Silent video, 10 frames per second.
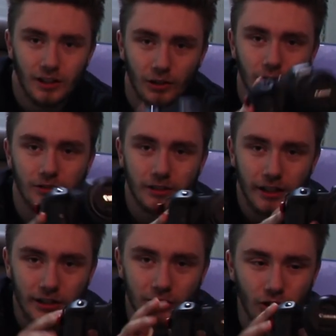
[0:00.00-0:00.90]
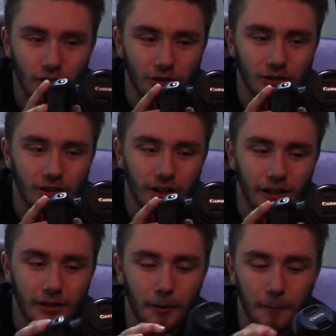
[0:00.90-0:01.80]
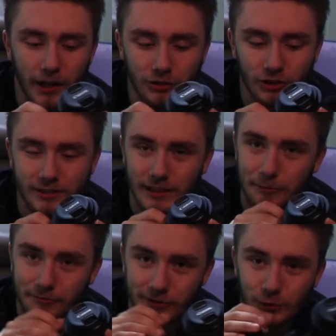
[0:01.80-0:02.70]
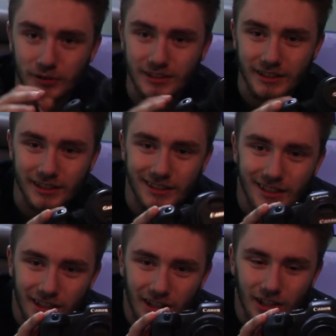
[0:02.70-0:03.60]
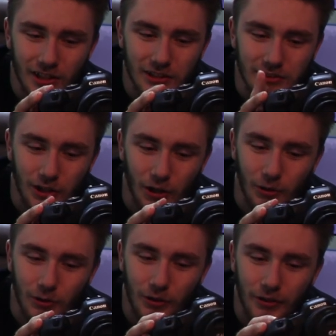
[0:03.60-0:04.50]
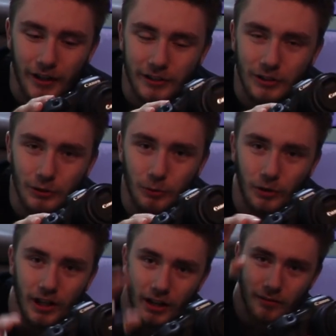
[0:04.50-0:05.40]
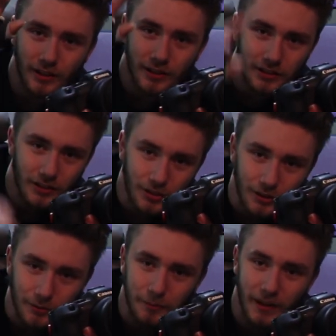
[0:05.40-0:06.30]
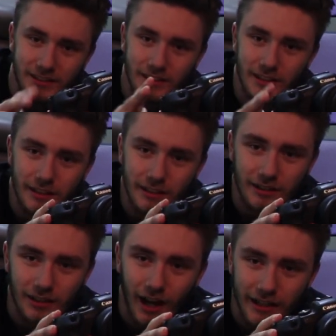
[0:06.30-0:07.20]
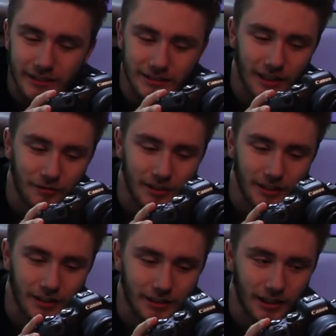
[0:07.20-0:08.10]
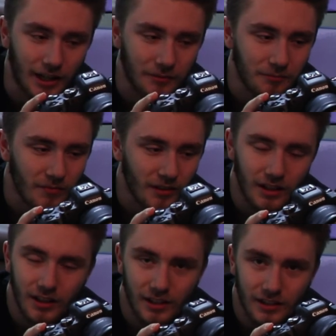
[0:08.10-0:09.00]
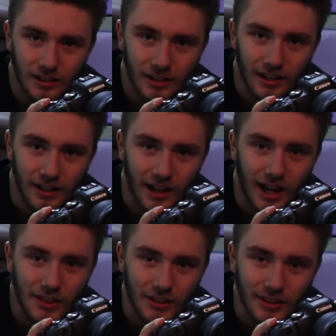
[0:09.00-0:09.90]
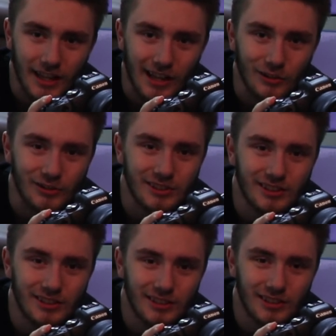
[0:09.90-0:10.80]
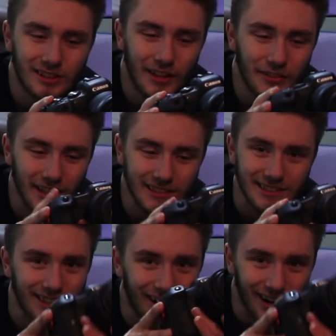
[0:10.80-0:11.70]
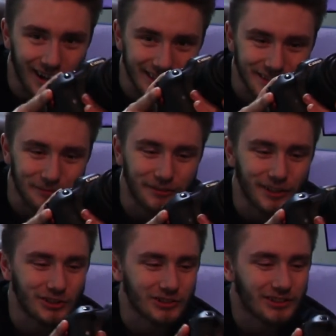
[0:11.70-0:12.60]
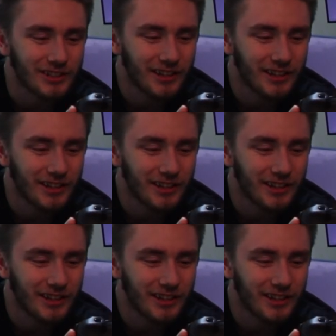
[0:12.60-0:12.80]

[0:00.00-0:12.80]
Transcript: it will take the shutter and match that same frequency. So then you won't have like the messy lines and everything like that. And I think that looks, I think that's an awesome feature.